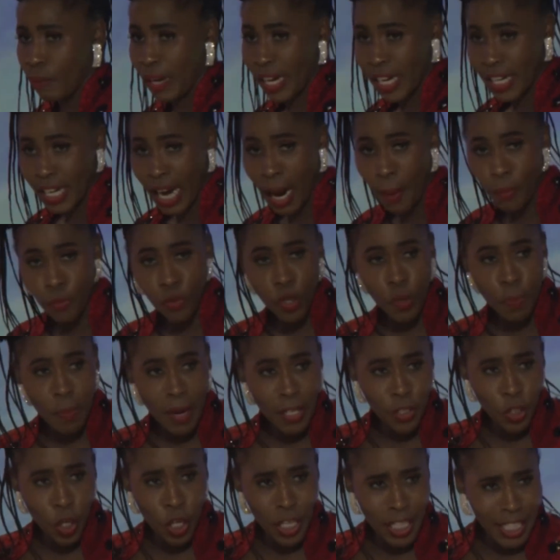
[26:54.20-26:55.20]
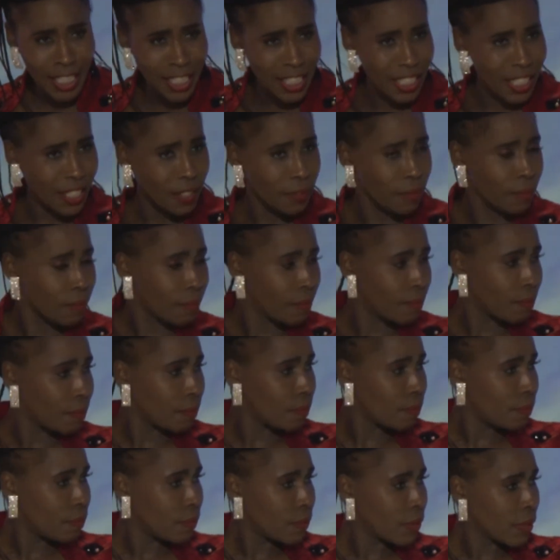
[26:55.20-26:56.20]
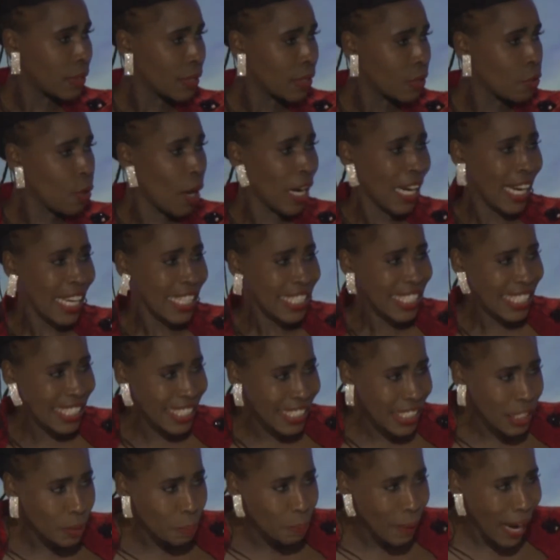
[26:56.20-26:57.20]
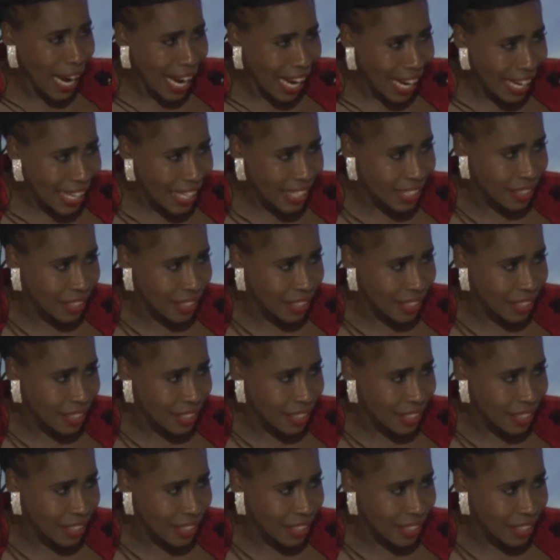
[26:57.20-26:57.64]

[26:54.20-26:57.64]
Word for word: But it comes with maturity. You are getting deeper.